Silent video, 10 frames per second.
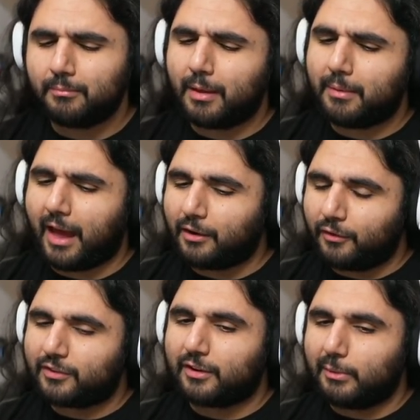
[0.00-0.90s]
Maybe I don't know
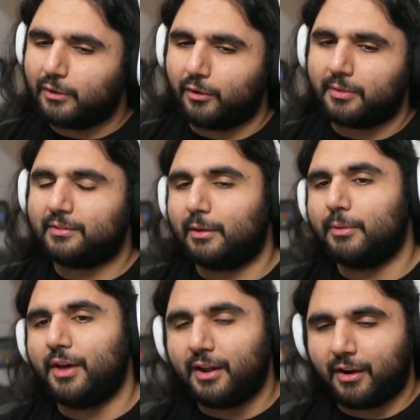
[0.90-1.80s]
if it's going to be during the
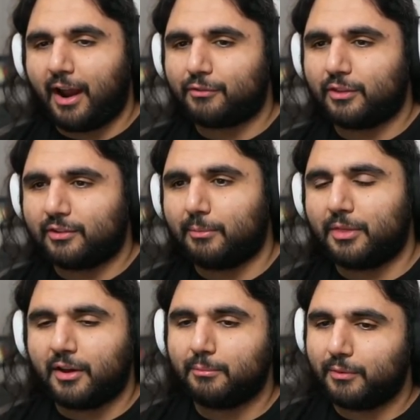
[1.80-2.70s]
subathon or after the
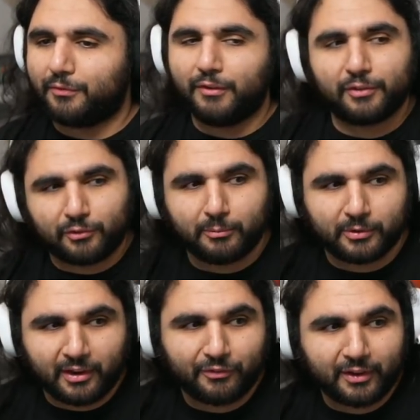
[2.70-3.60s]
subathon, but FIFA streams
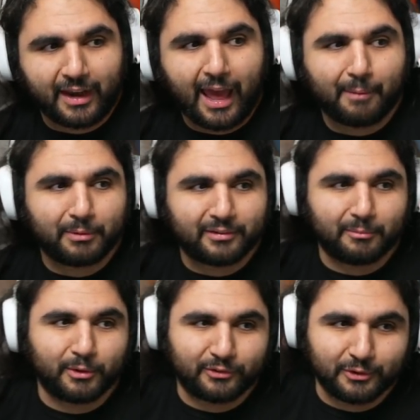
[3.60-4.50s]
are definitely going to happen
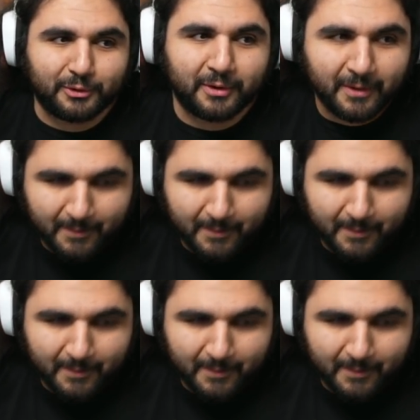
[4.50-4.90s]
somewhat soon.